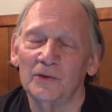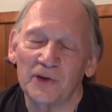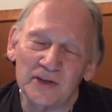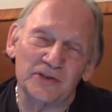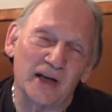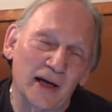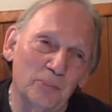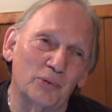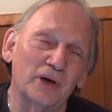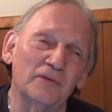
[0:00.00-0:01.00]
things that I
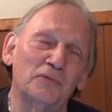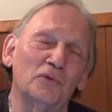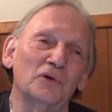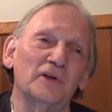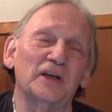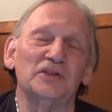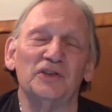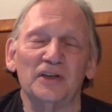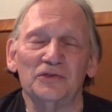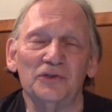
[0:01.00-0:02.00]
pray for that he's
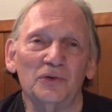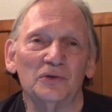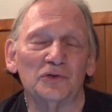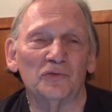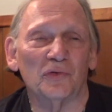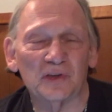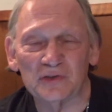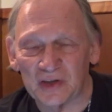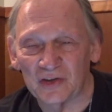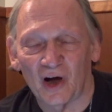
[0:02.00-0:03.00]
answered is things like